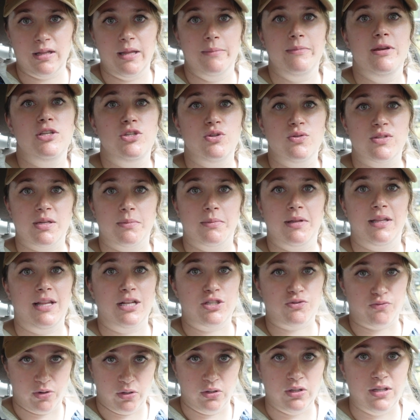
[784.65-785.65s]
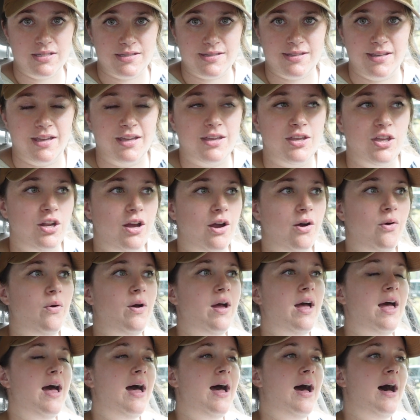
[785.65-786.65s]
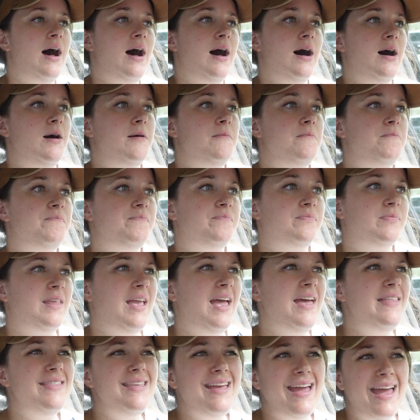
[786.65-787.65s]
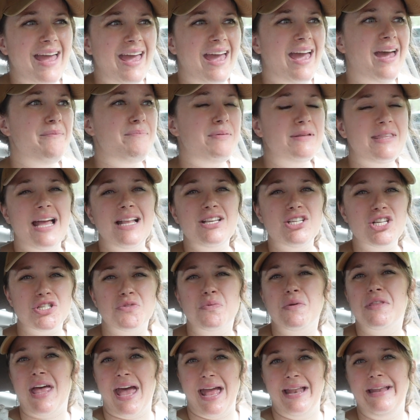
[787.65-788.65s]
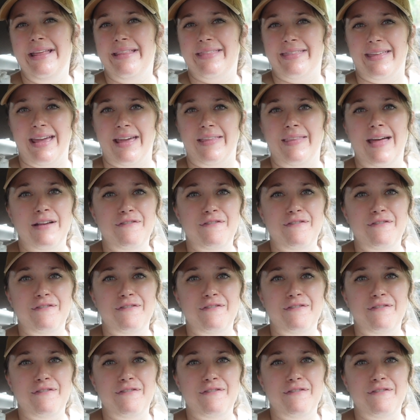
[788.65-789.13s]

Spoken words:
Let me do something that's realistic, But that's just with anything.